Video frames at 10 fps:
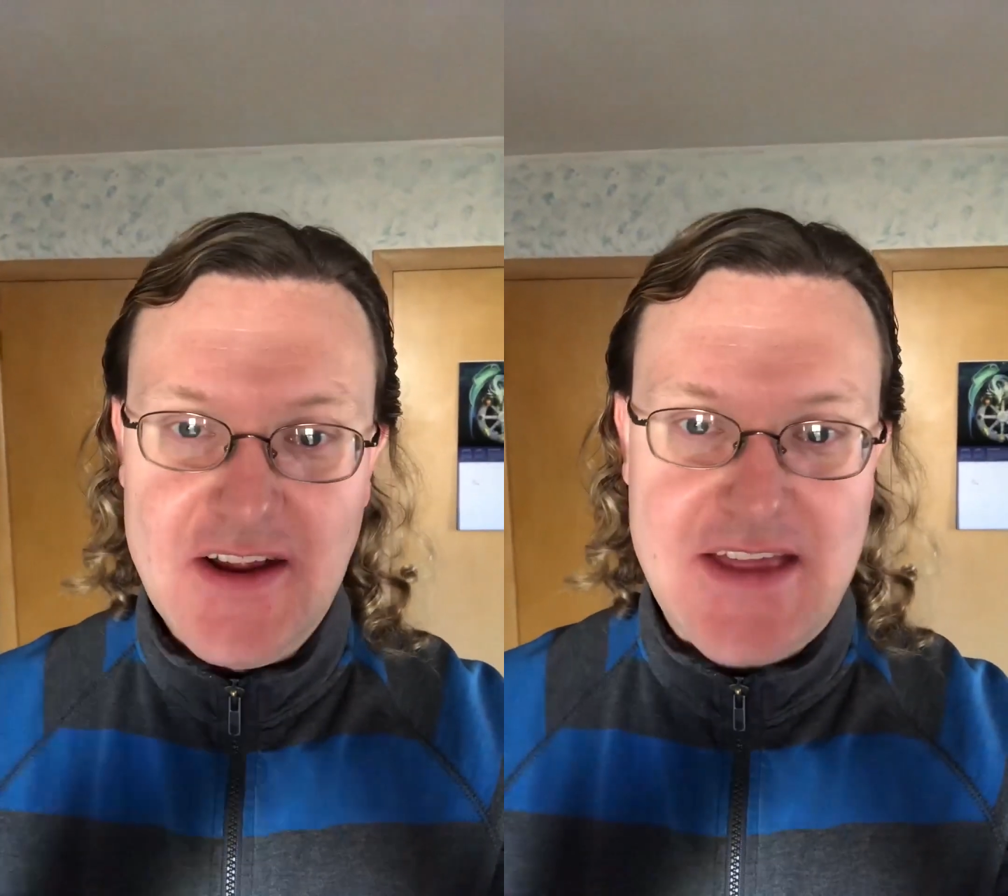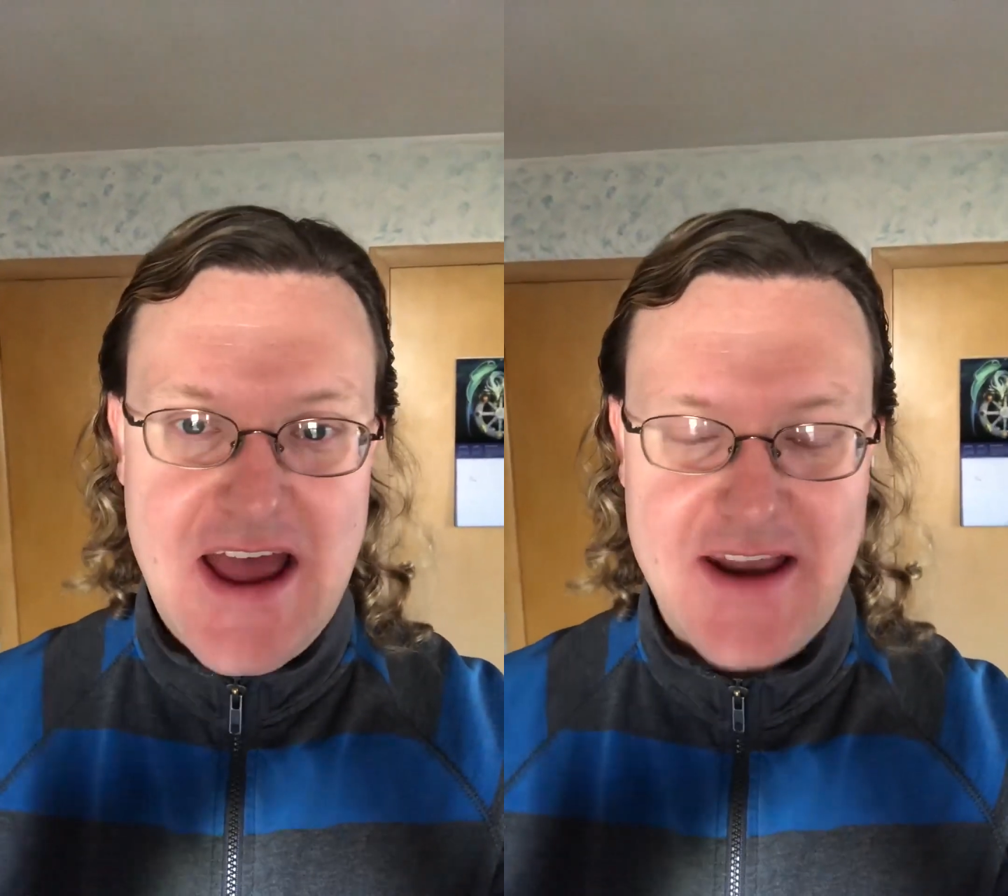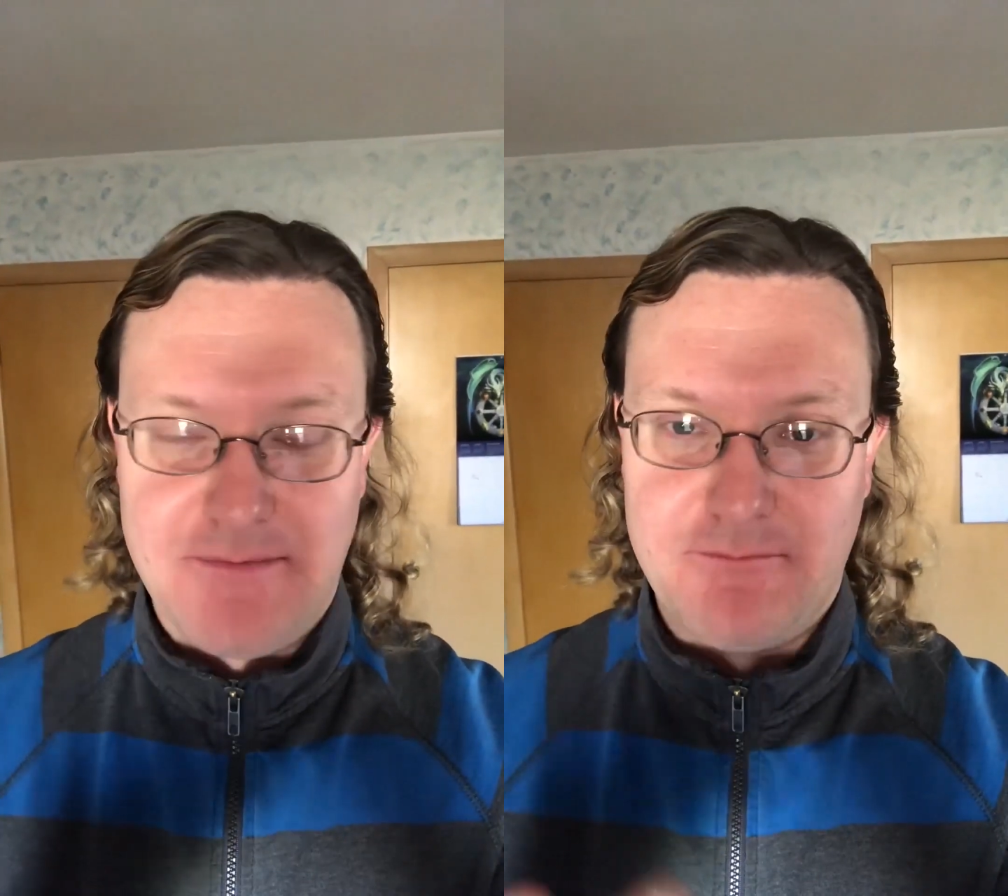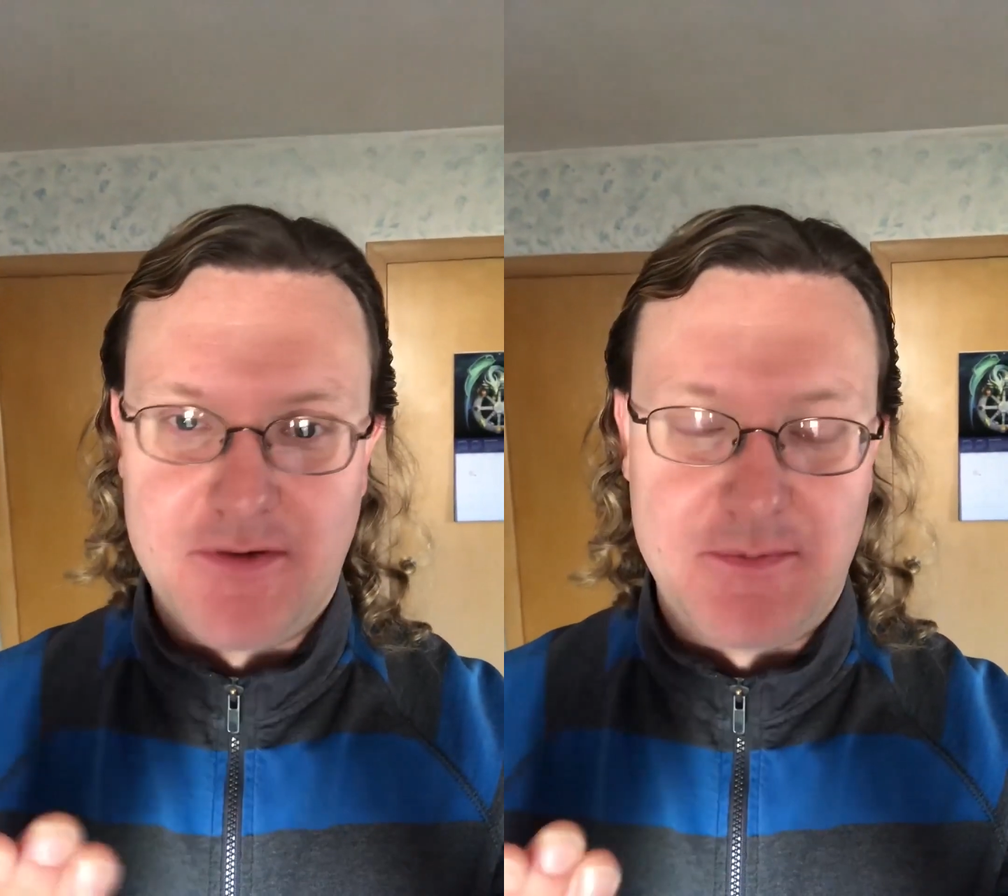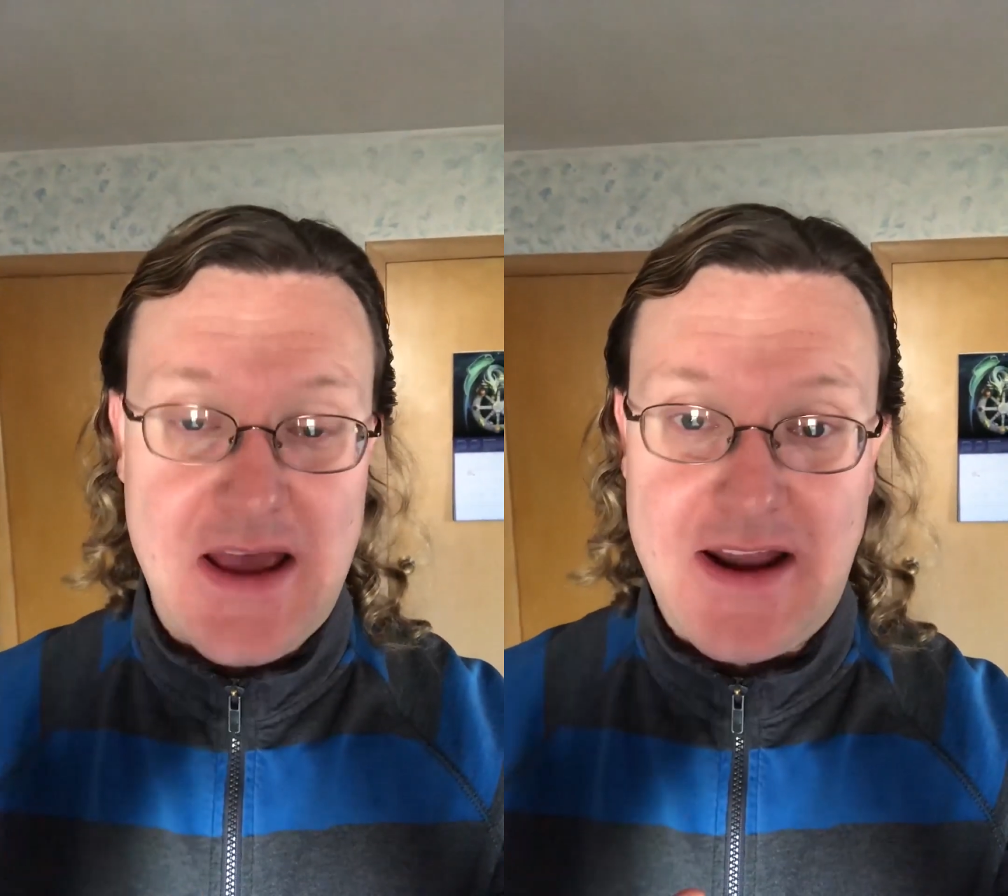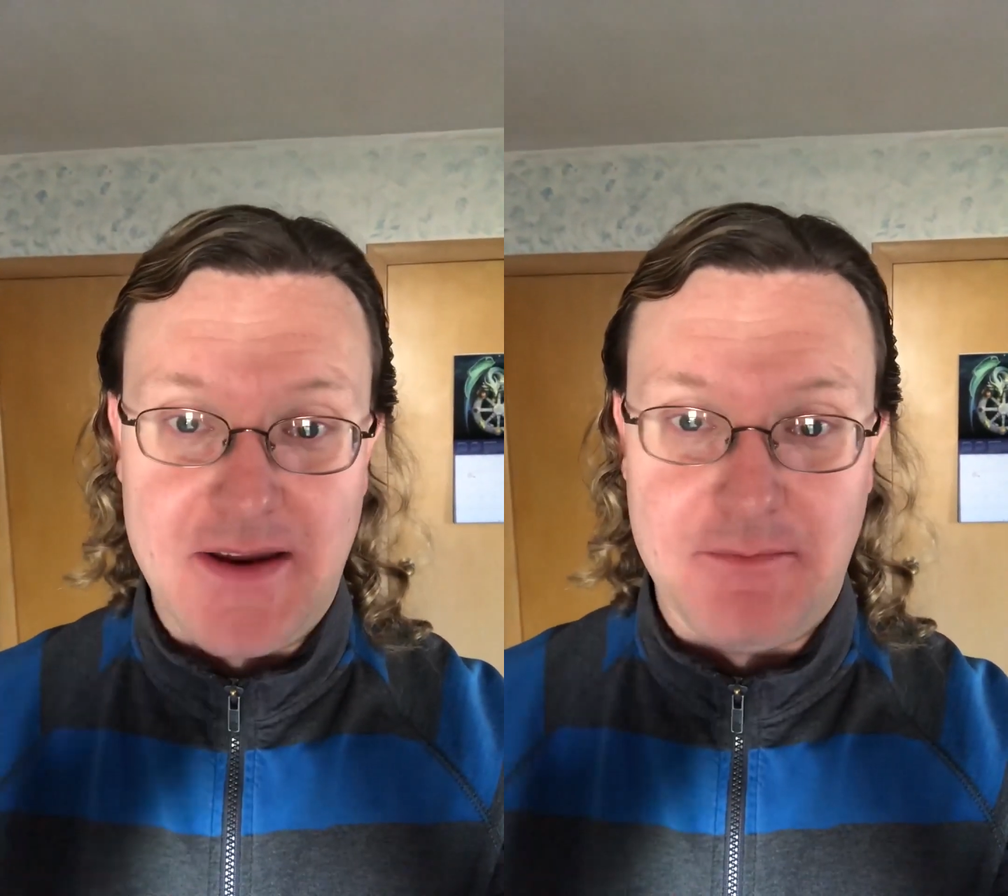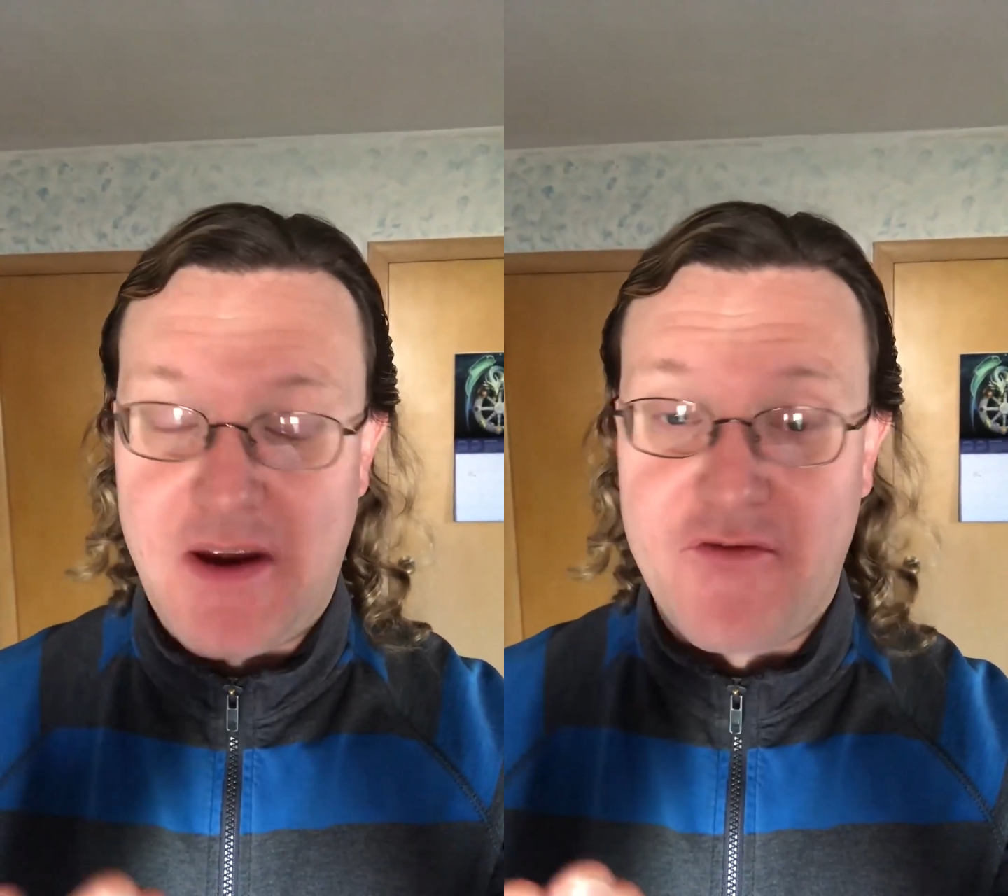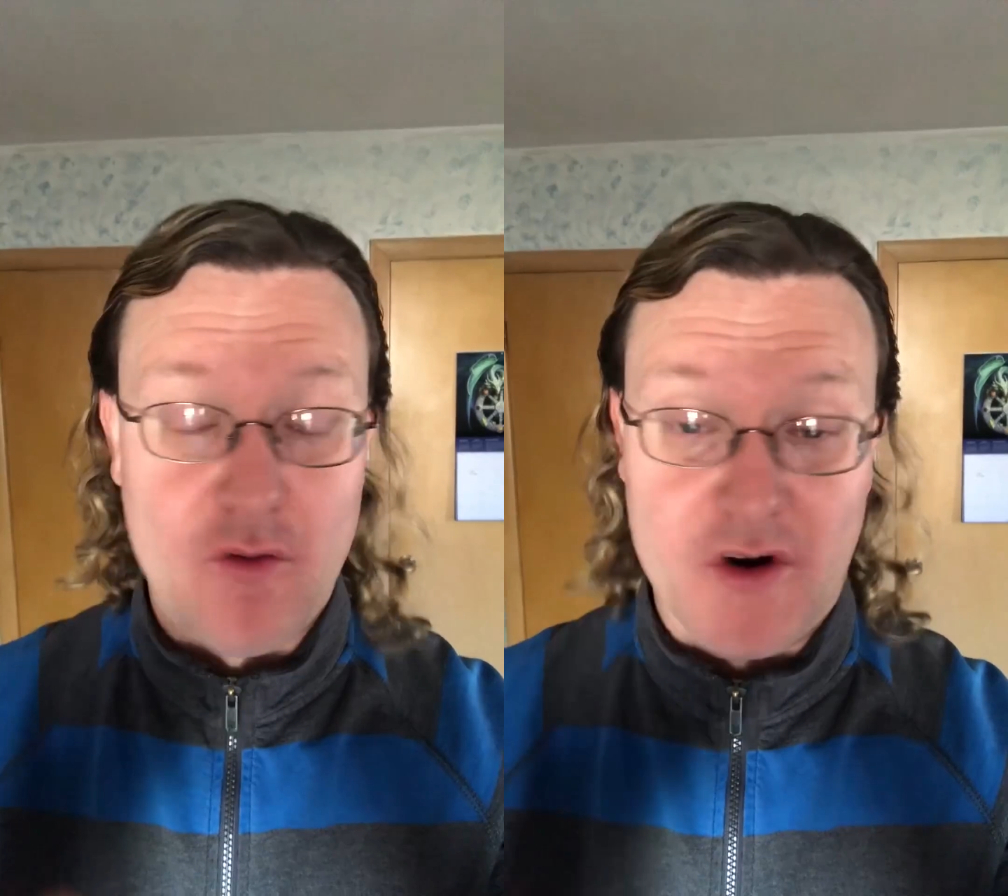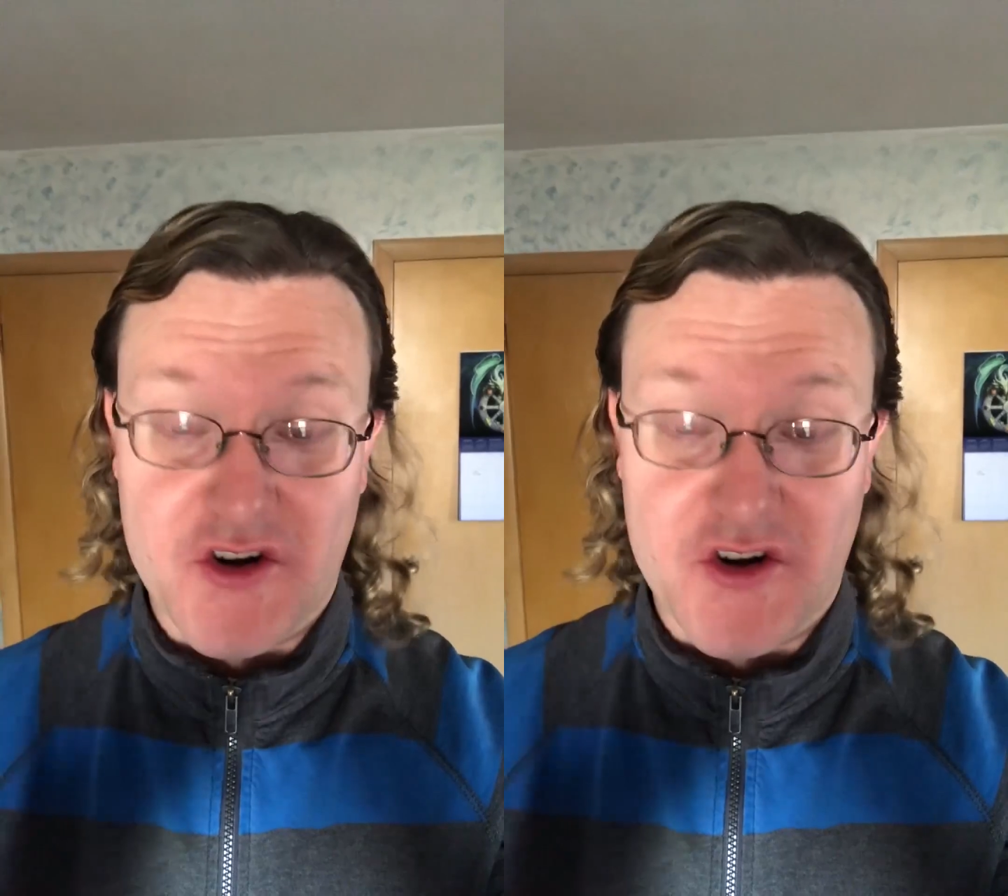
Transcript: That everyone